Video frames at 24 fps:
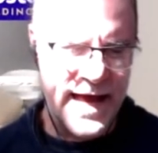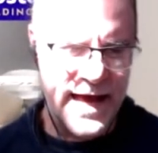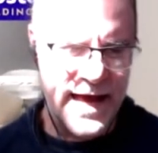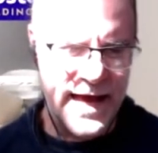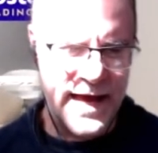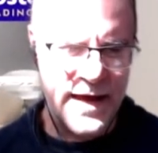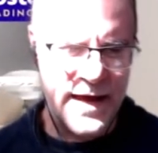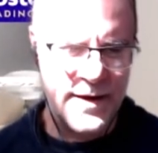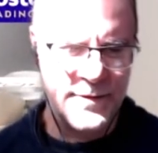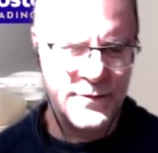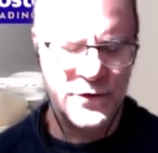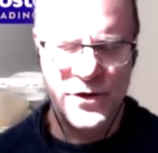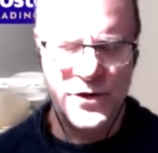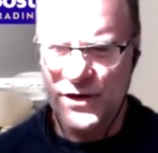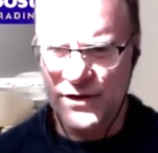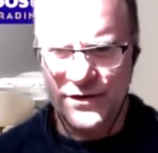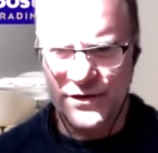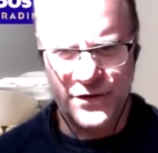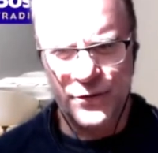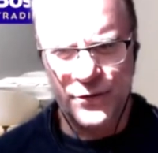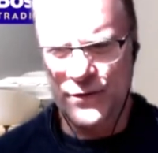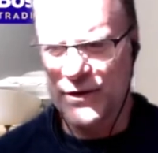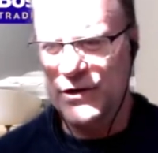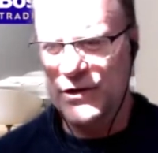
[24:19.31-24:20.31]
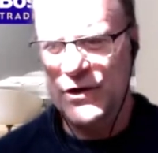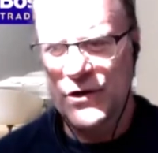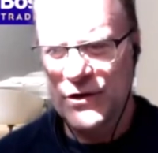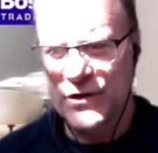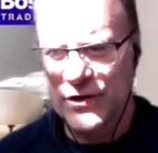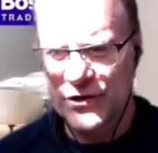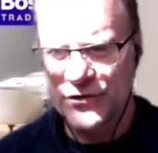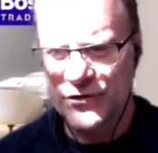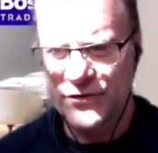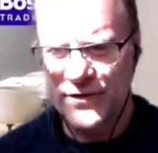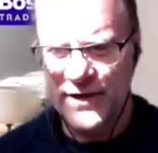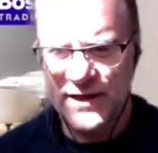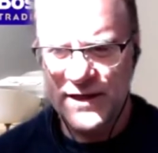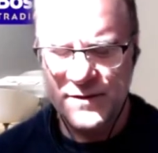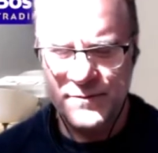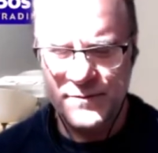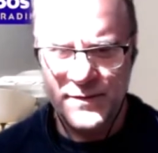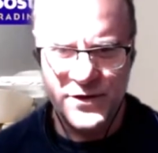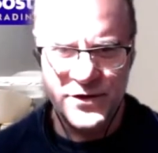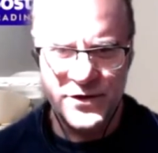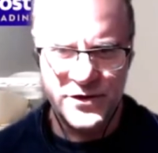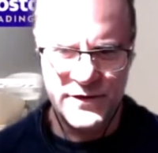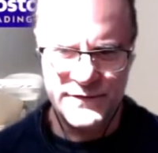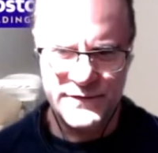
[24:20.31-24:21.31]
Um, got to do a unit trust
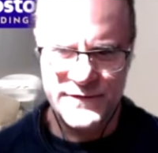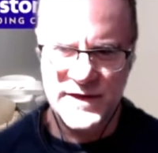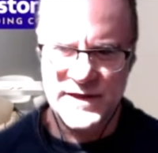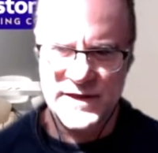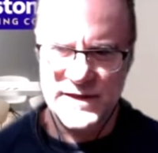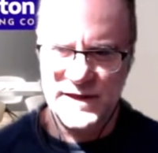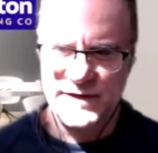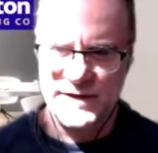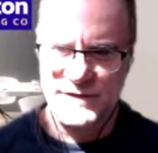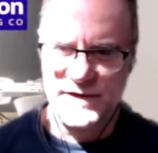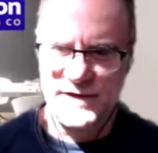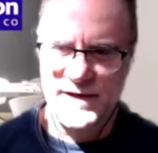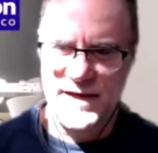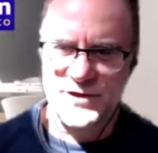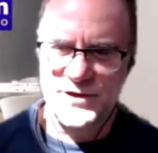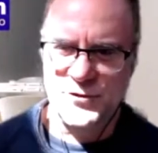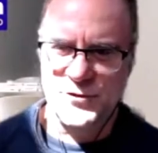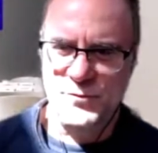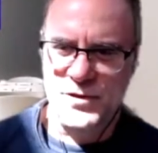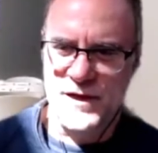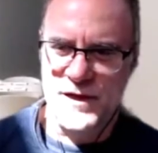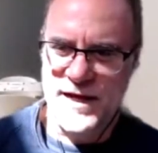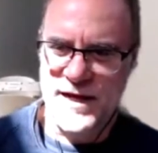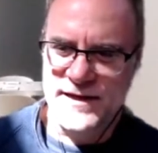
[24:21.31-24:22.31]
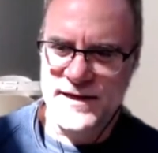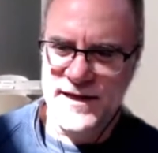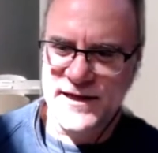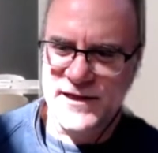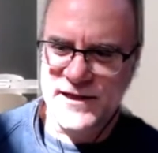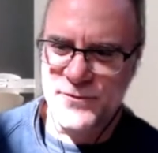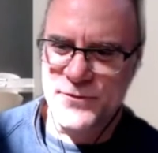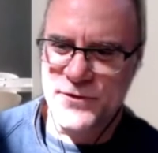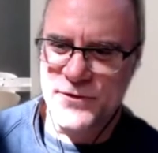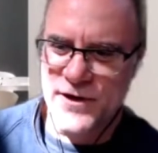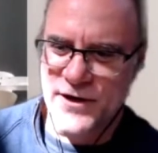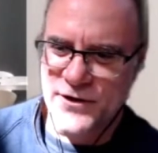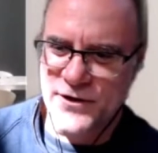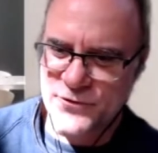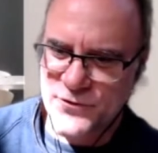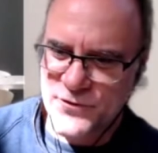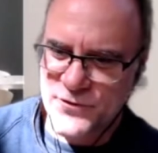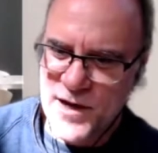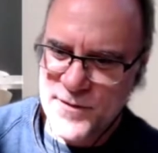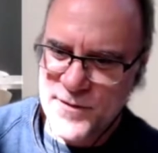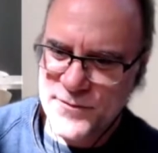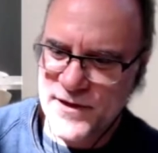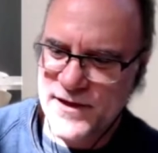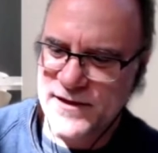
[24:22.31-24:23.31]
because obviously financial planning, that's where I grew
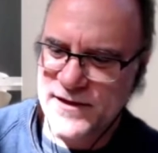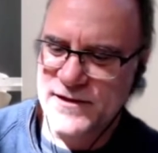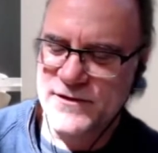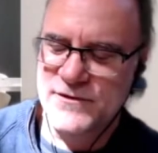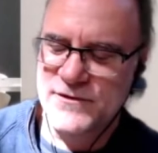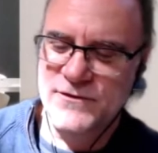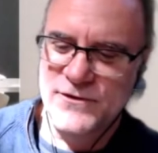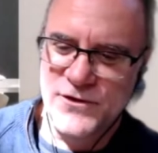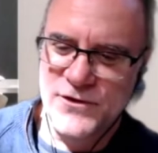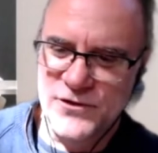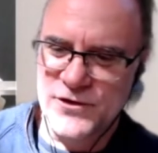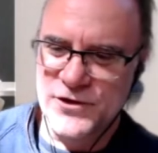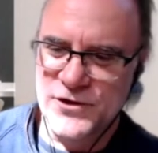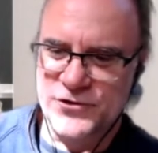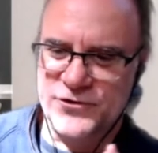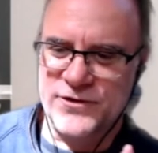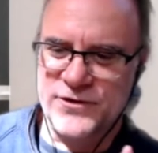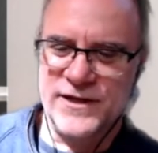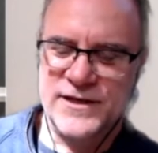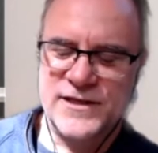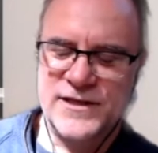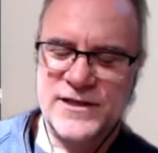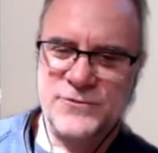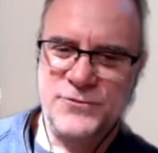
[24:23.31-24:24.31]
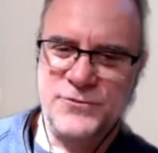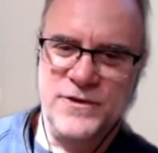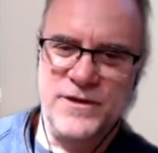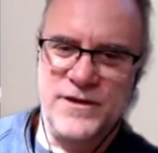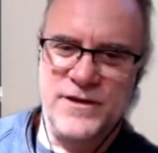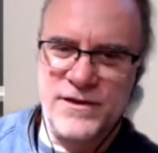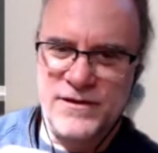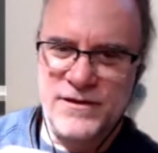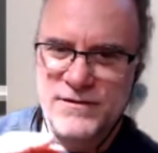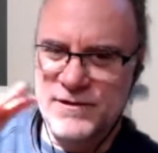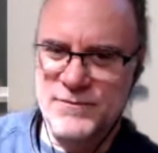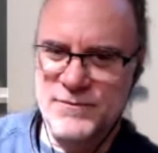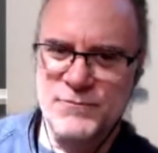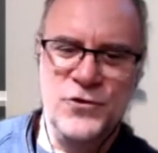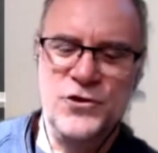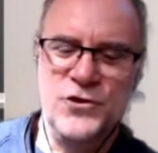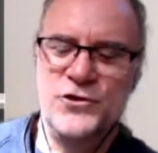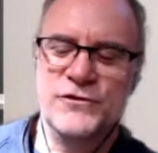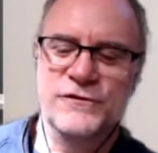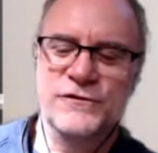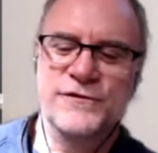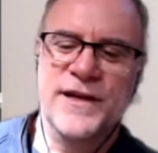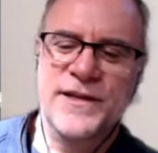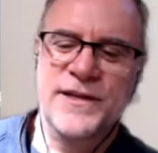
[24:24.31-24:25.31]
up. They do unit trusts with
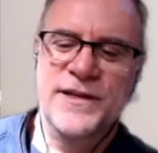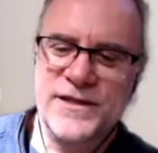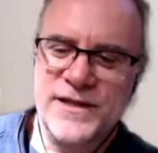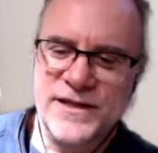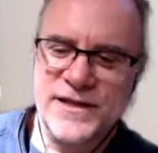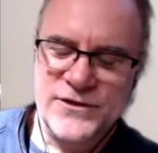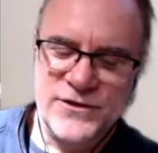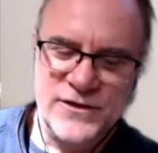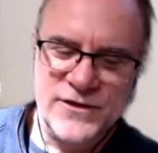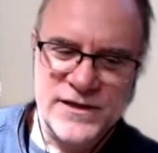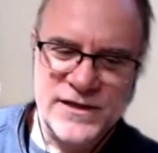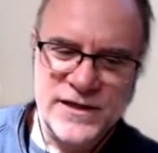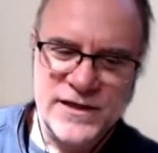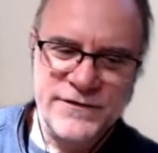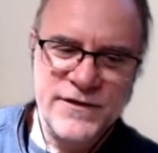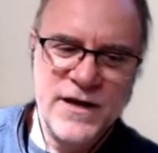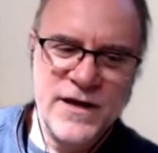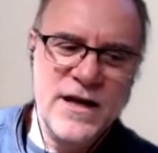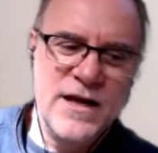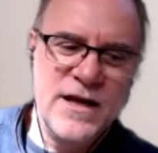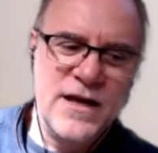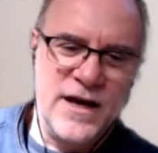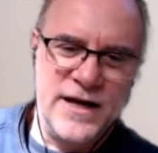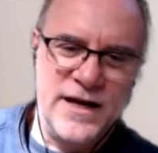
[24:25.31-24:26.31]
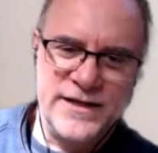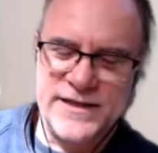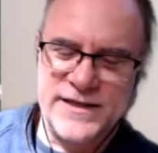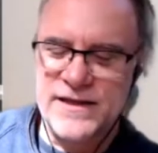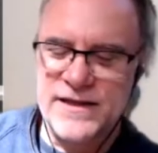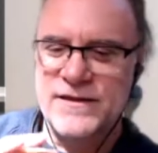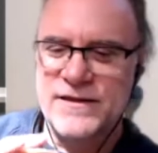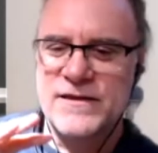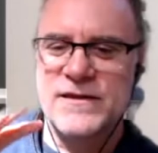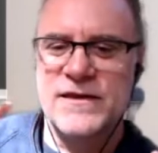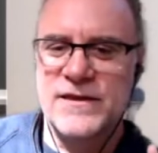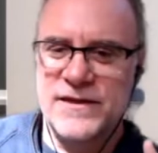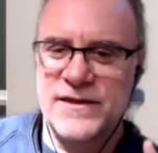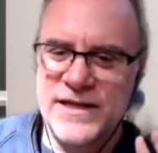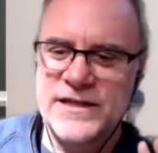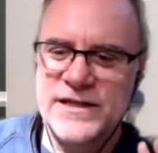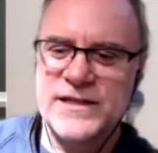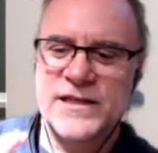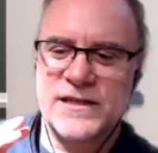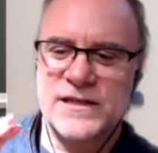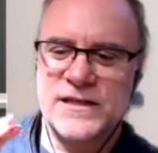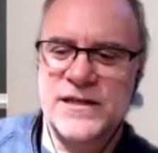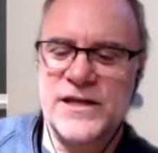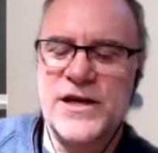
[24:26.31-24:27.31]
mutual funds and that sort of stuff. I said, yep. this
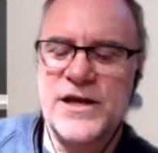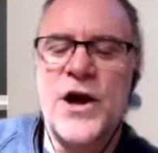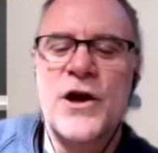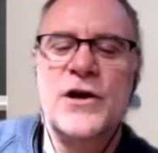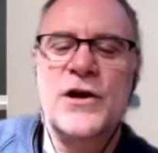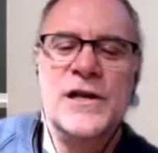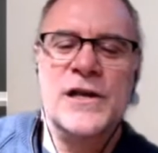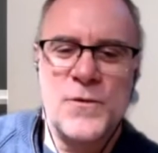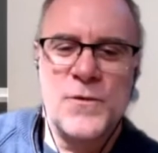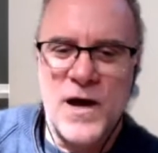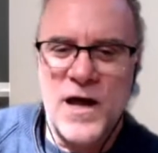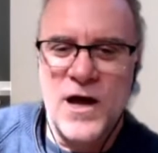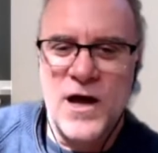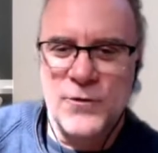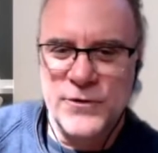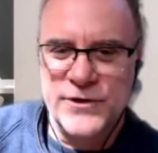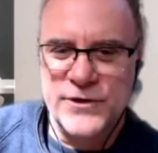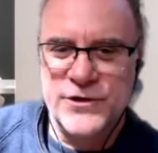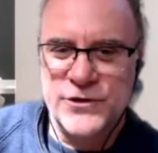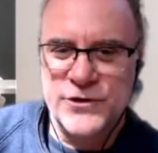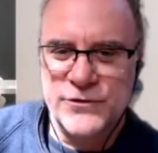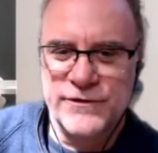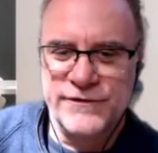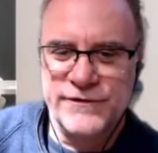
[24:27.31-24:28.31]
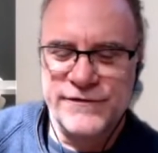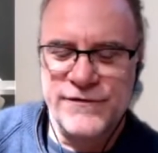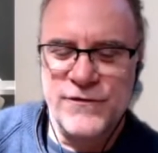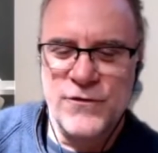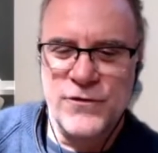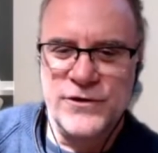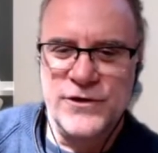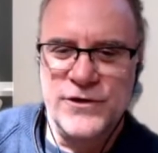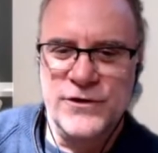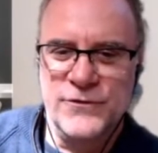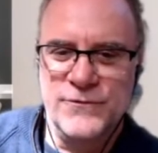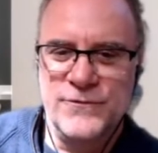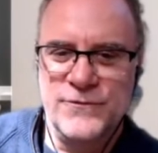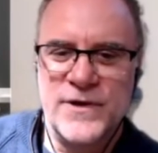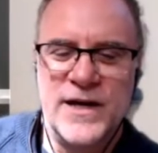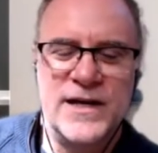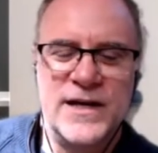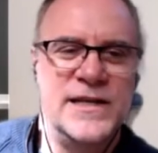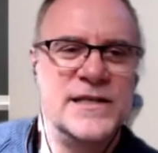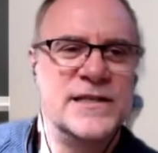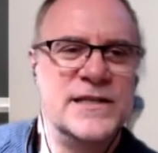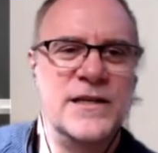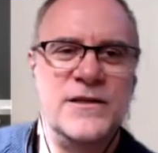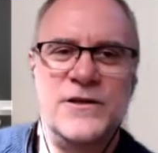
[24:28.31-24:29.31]
is the only way I would do it for you. And
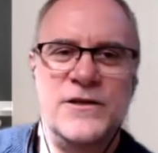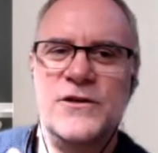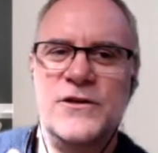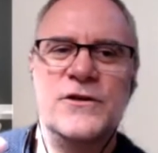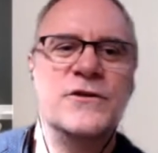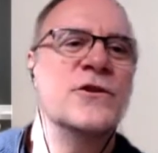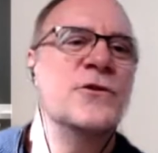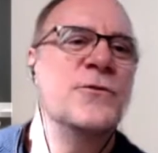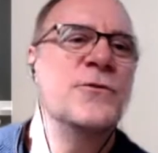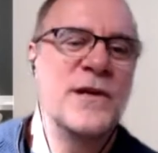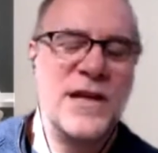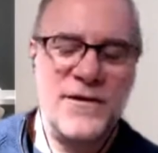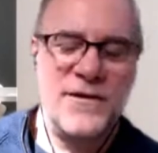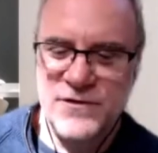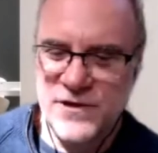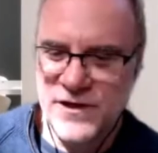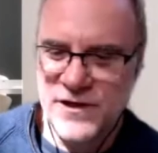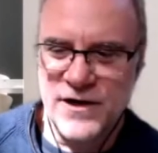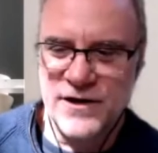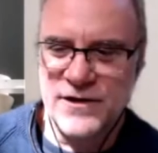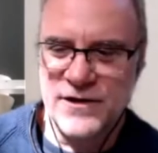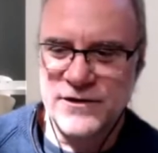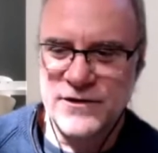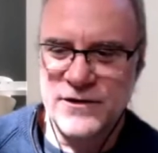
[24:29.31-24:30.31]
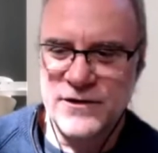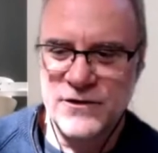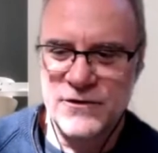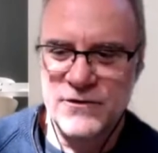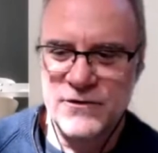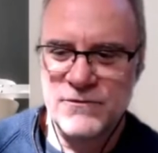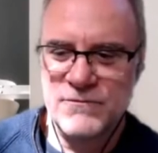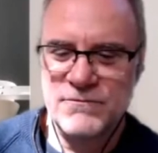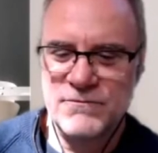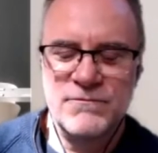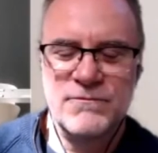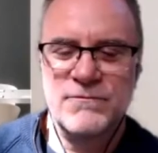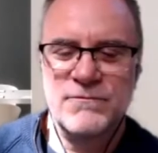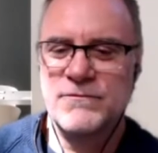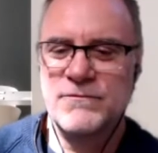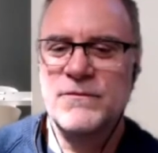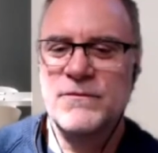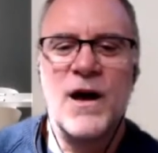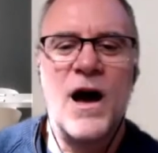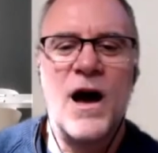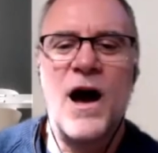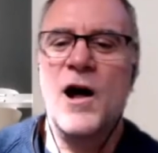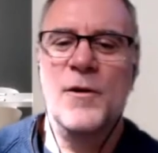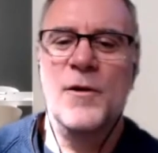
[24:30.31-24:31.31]
he said, you do whatever you got to do.
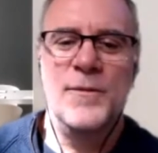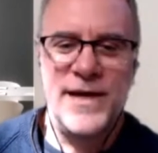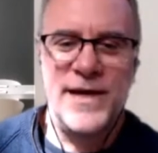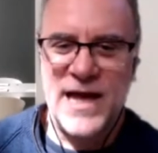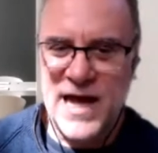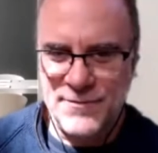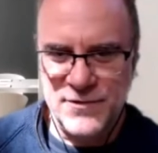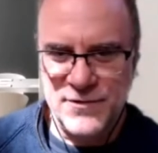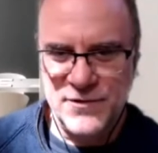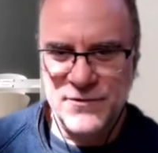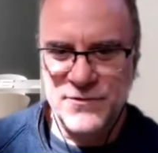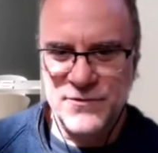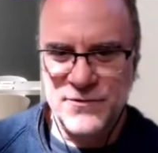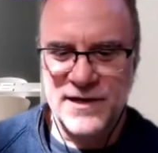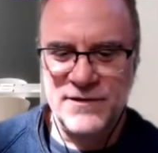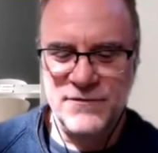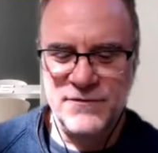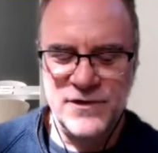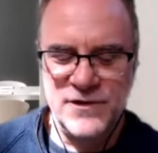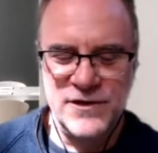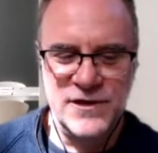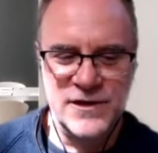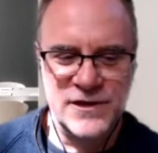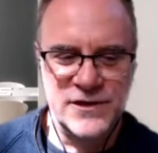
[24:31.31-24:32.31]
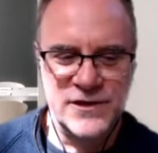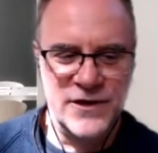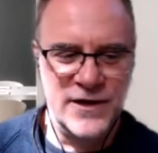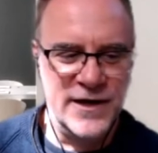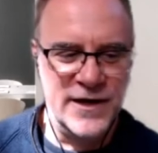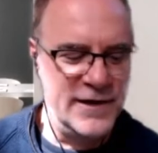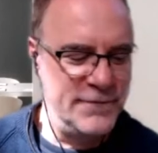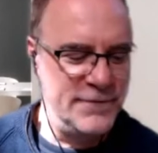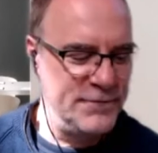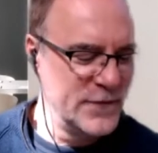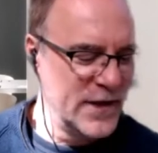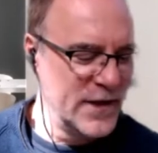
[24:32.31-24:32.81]
I'll be happy with whatever you decide.